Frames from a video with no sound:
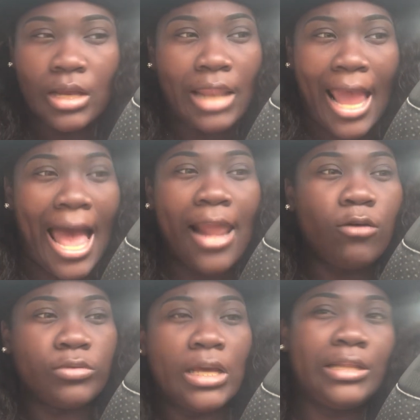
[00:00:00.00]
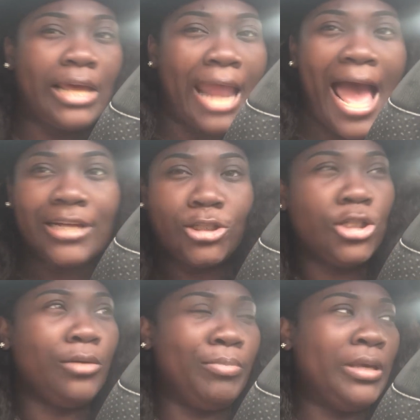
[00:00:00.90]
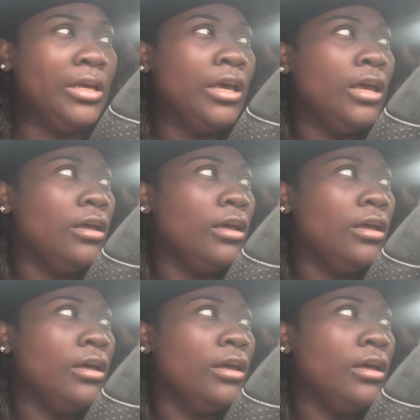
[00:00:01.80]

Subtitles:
Like, I don't think that I should be